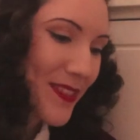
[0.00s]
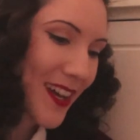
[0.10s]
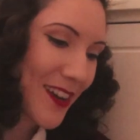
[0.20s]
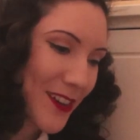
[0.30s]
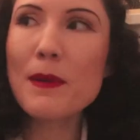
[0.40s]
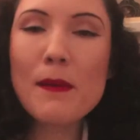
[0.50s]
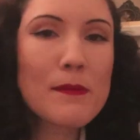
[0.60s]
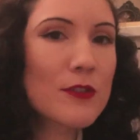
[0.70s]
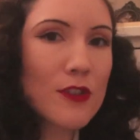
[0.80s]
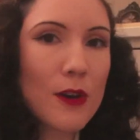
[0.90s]
I don't know. Maybe I'm
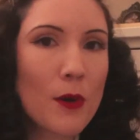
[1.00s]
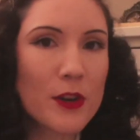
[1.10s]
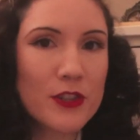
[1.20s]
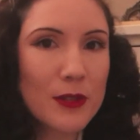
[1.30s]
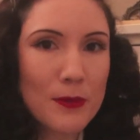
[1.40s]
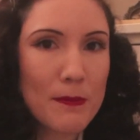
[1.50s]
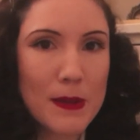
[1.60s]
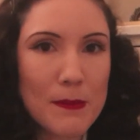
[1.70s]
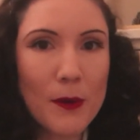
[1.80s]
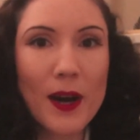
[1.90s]
just not watching the right
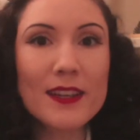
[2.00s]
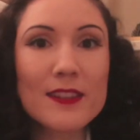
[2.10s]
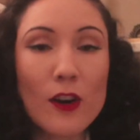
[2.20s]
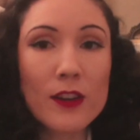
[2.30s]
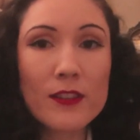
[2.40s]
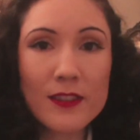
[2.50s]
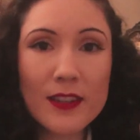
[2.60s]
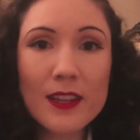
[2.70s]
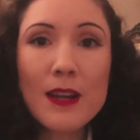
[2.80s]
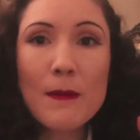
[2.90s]
people. I
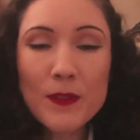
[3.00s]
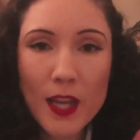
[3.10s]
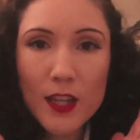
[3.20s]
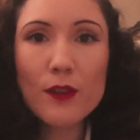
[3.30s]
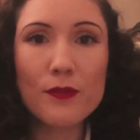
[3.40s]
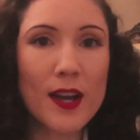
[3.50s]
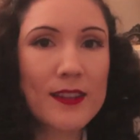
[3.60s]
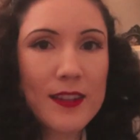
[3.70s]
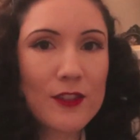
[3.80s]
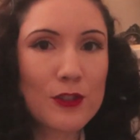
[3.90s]
honestly cannot
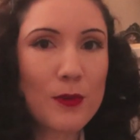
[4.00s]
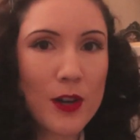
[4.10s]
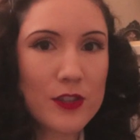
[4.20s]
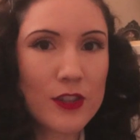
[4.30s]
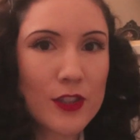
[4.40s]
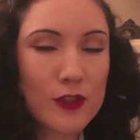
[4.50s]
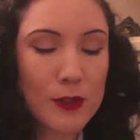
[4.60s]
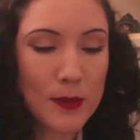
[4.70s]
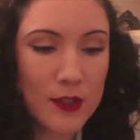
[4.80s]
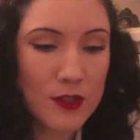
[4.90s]
find things to watch on
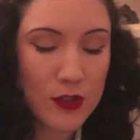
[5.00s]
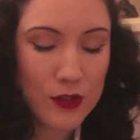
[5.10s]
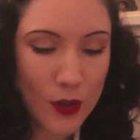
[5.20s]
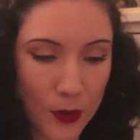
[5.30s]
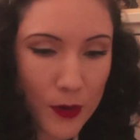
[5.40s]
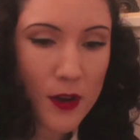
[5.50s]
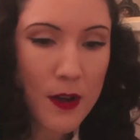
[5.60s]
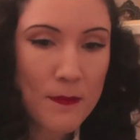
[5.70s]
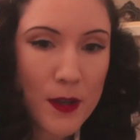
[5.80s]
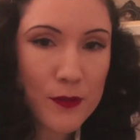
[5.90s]
YouTube. It is so
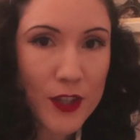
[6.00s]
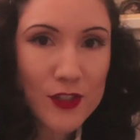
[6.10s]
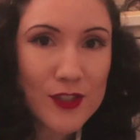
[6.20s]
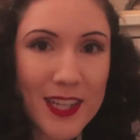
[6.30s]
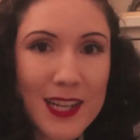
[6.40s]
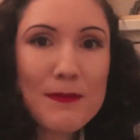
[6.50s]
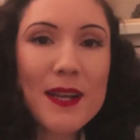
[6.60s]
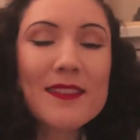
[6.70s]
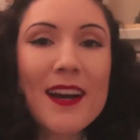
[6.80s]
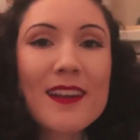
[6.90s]
frustrating
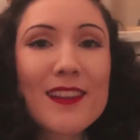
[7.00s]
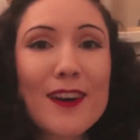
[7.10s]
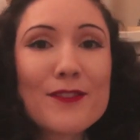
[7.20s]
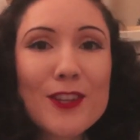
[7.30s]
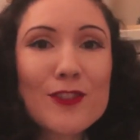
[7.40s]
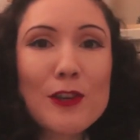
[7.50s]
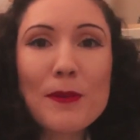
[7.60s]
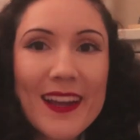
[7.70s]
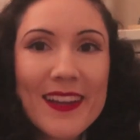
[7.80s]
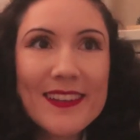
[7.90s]
because I love YouTube.
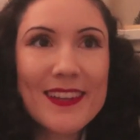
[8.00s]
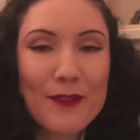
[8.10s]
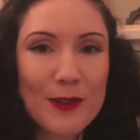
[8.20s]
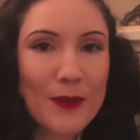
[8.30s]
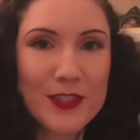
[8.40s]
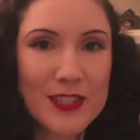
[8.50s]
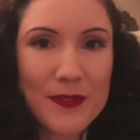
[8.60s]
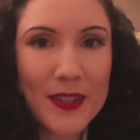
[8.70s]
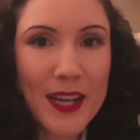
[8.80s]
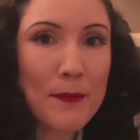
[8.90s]
I never watch
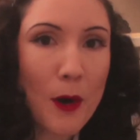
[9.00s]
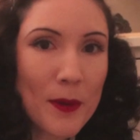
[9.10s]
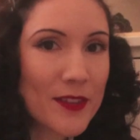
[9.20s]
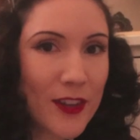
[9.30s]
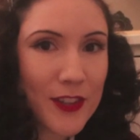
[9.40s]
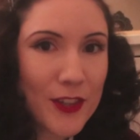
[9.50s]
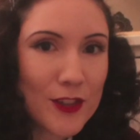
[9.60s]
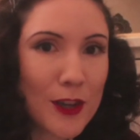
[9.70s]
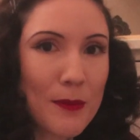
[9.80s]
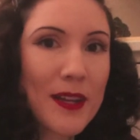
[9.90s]
TV. I'm always on
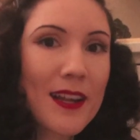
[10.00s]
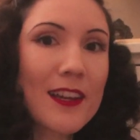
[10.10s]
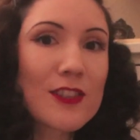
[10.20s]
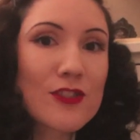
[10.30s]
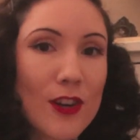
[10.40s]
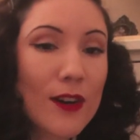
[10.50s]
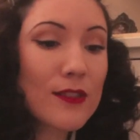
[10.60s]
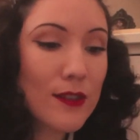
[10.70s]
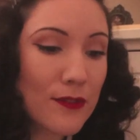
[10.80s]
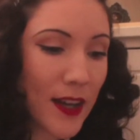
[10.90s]
YouTube, and I like struggle
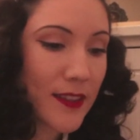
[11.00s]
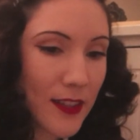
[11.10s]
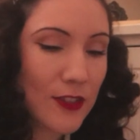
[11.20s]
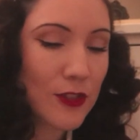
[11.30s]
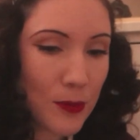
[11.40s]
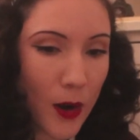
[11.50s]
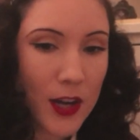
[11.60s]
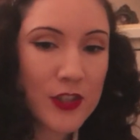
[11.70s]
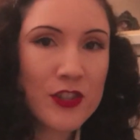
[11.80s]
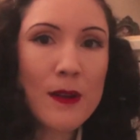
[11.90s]
to find things to
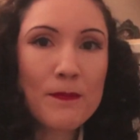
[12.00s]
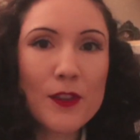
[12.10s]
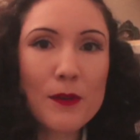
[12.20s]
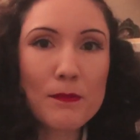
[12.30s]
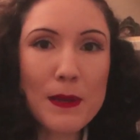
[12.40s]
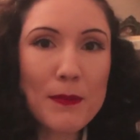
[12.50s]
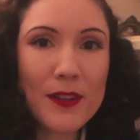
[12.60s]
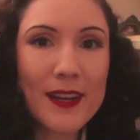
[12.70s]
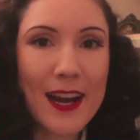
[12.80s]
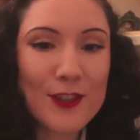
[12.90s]
watch, the people
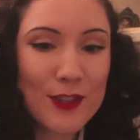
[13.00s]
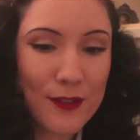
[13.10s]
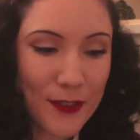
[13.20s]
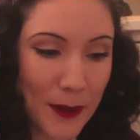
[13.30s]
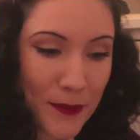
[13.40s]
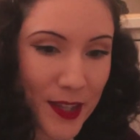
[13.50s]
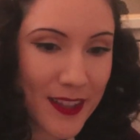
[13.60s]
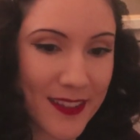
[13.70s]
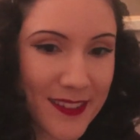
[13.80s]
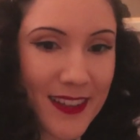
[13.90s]
that actually film
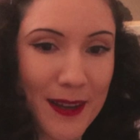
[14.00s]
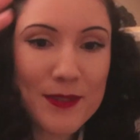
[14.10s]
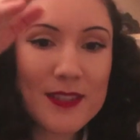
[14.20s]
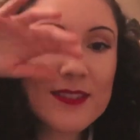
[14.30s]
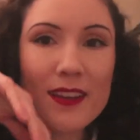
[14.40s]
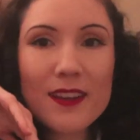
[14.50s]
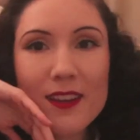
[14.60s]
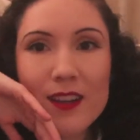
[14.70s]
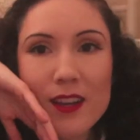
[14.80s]
things, and I'm just like,